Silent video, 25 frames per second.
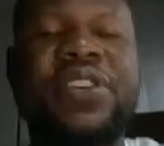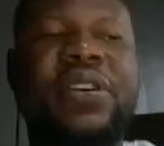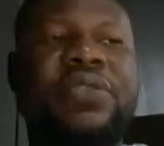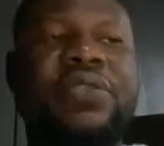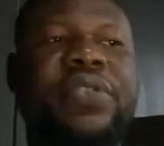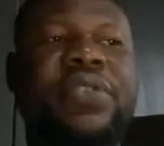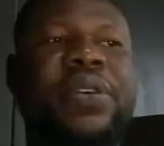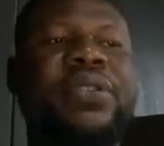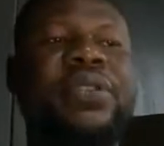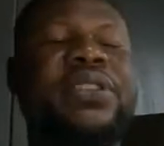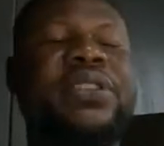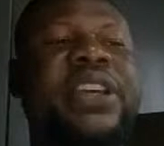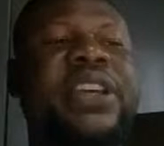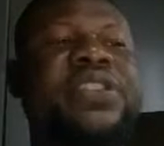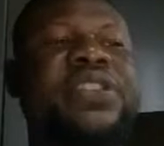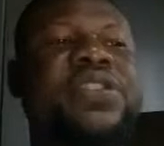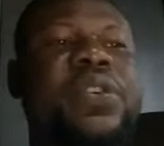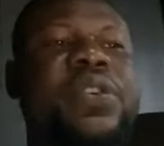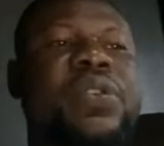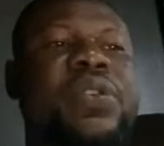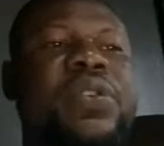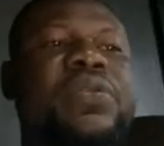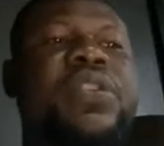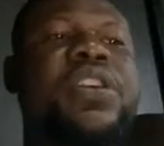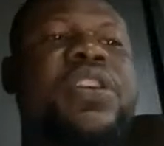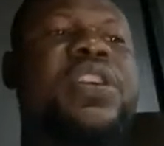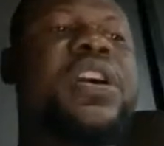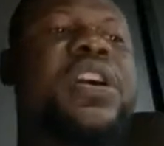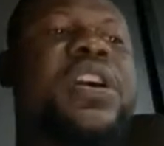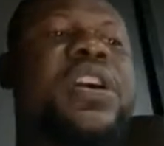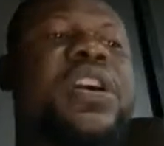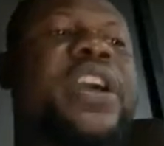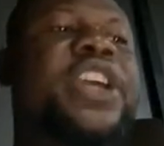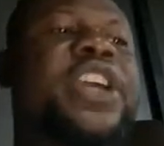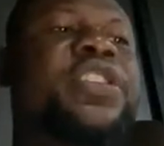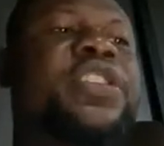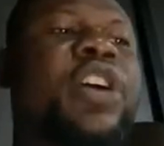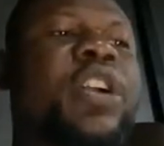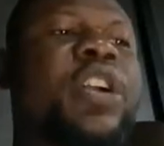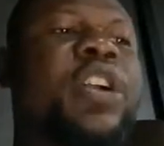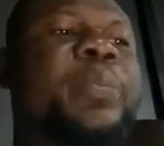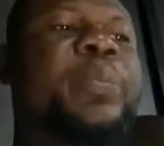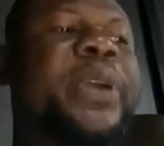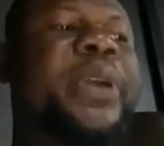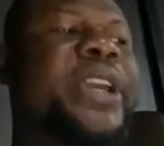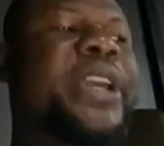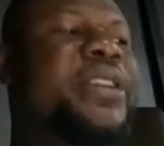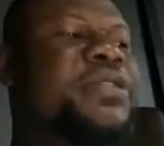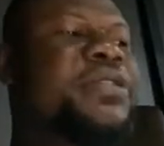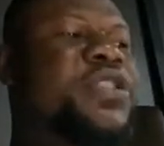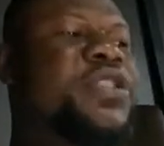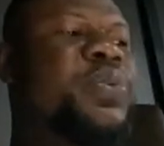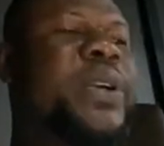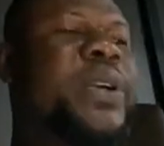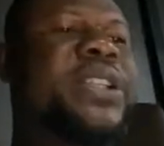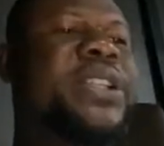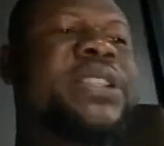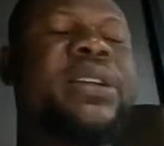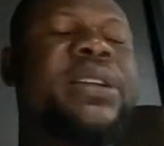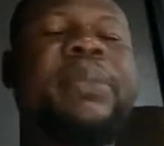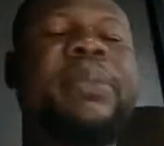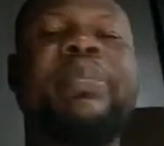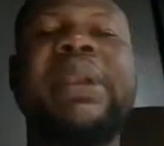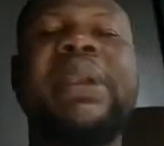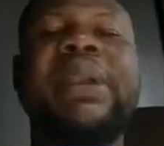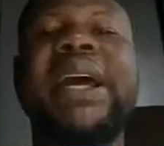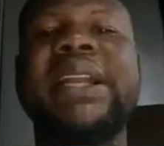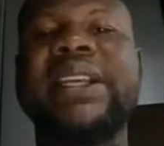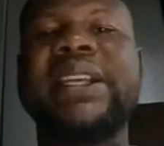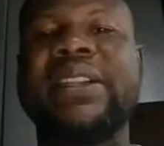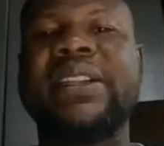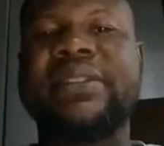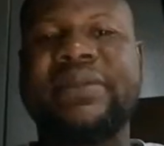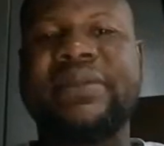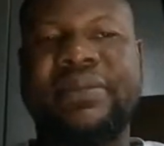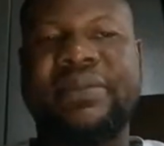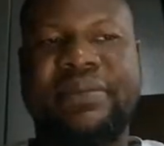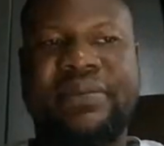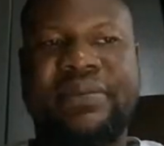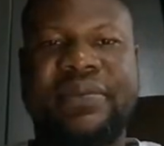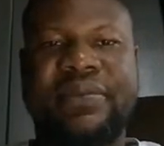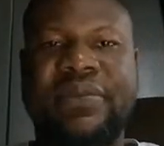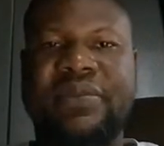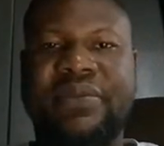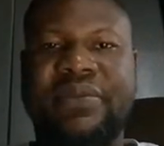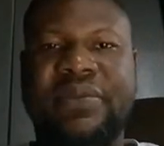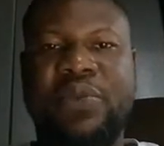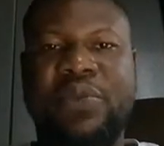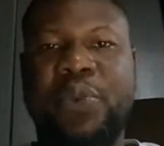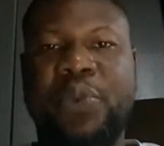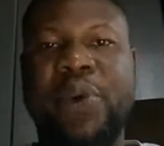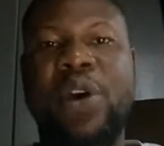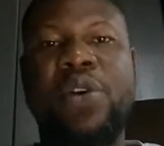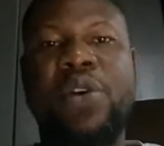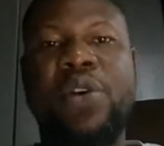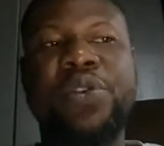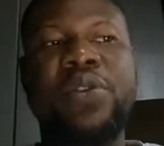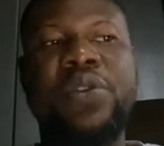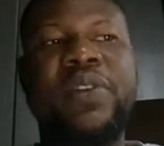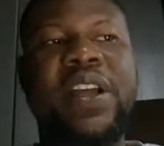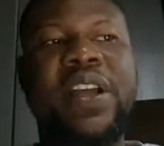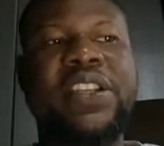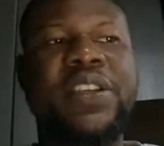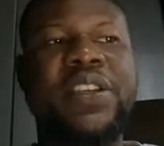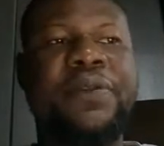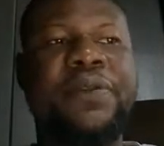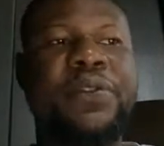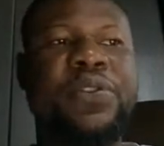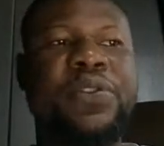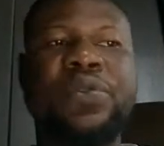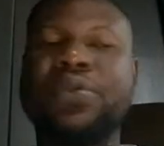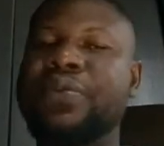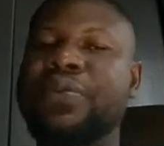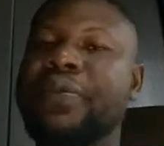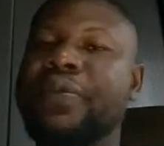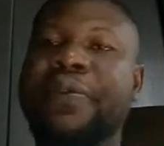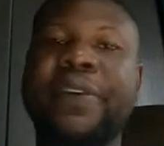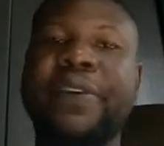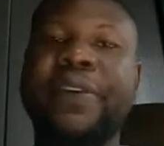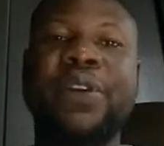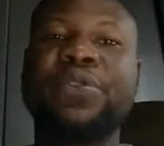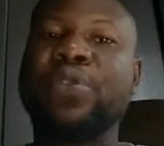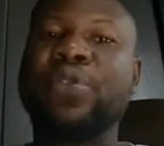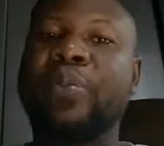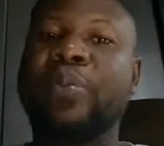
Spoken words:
I was trying to say, so it all begins with planning. We all know that if you fail to